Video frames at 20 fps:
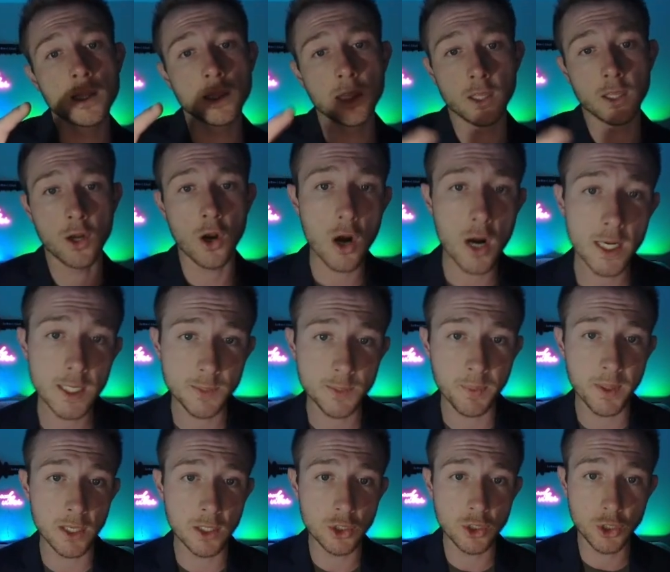Lennar has
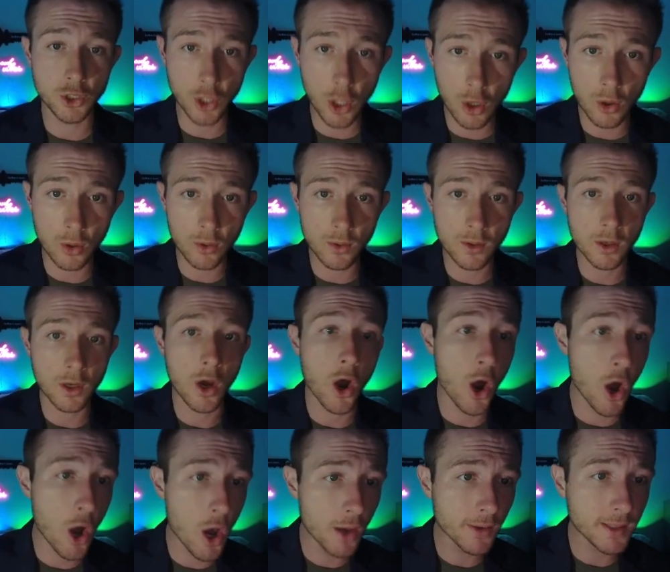been shown
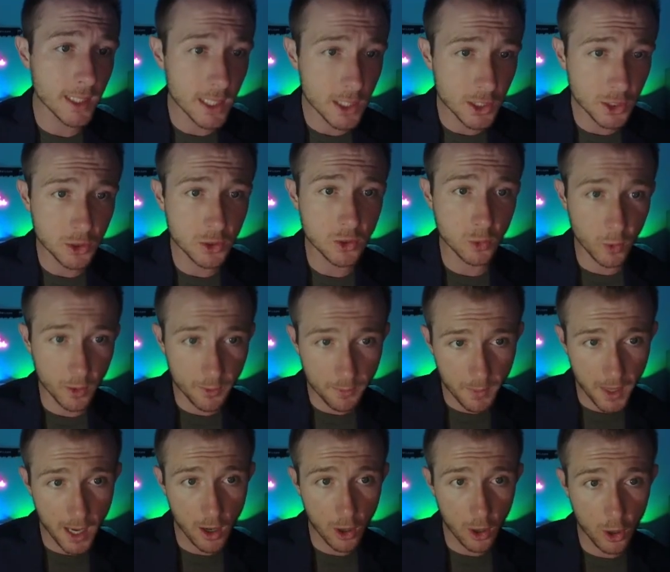all the issues with
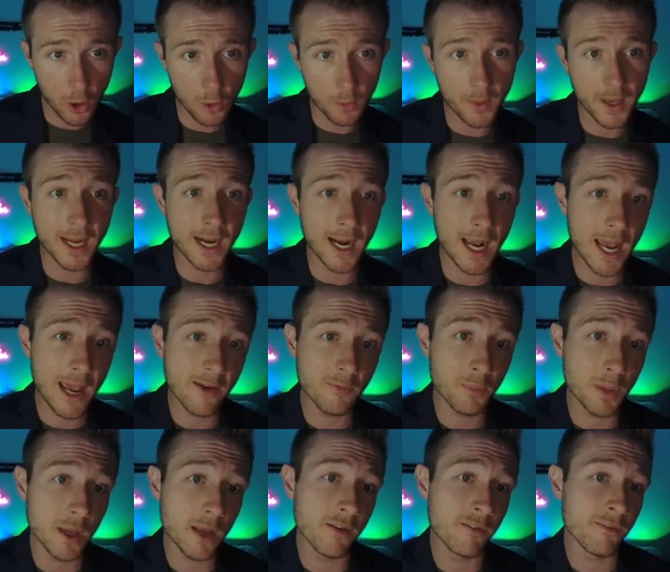my home, and I
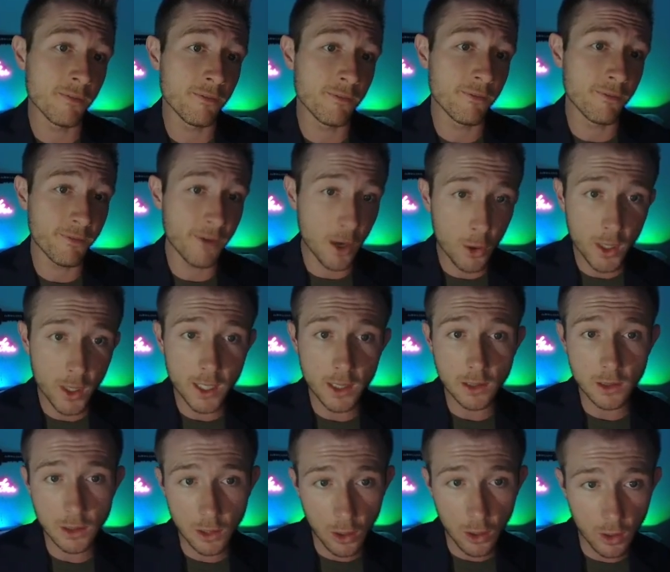have been very
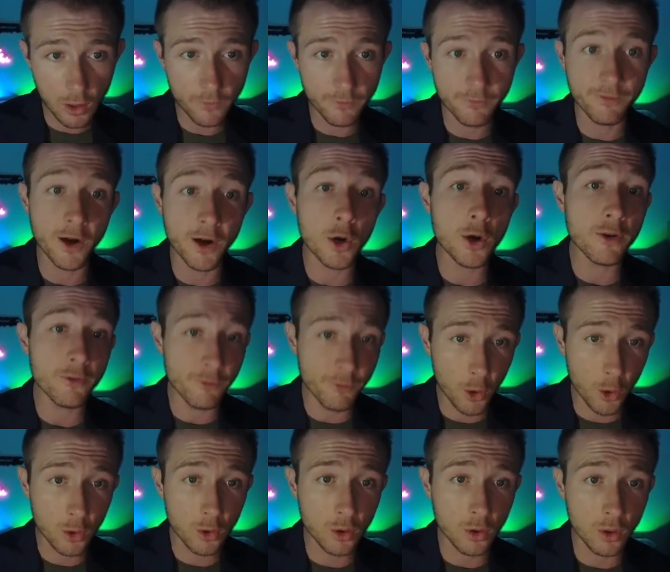
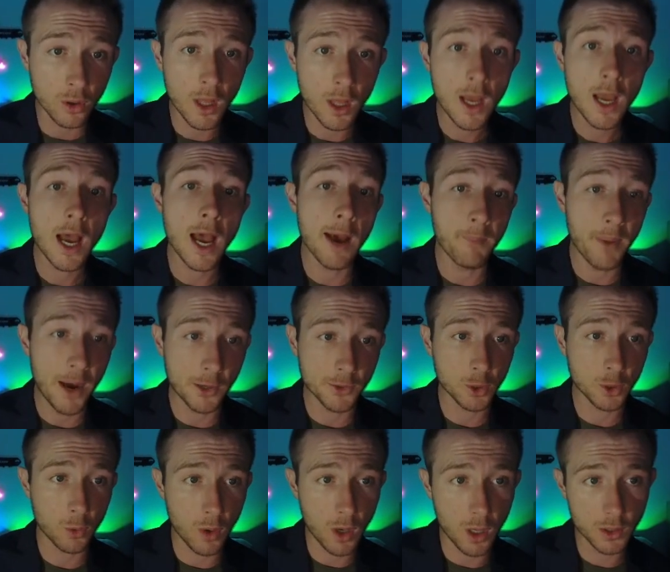vocal
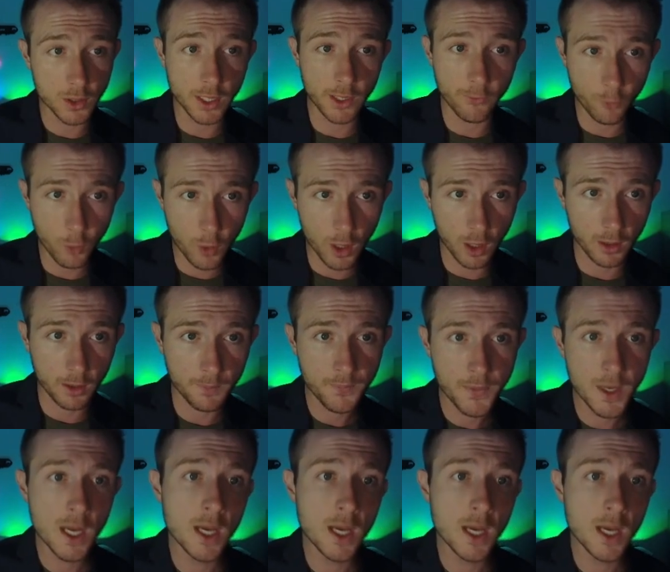about the quality of work.